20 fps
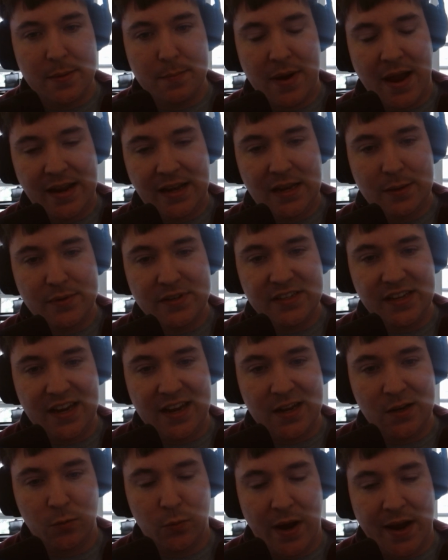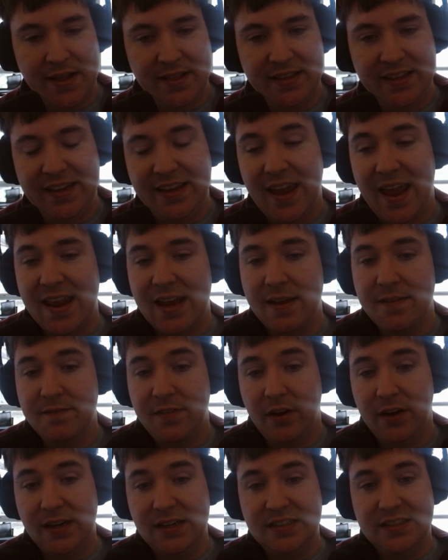My name is Ian Riley and I'm
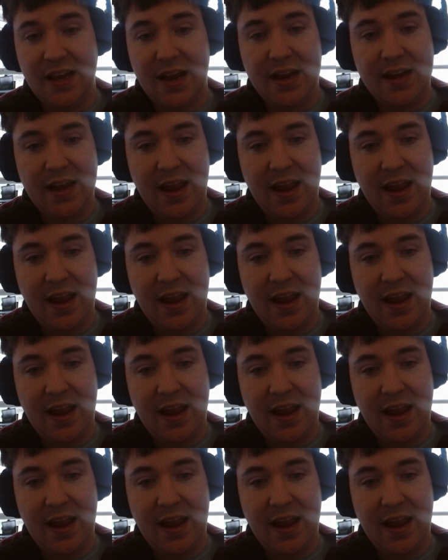very excited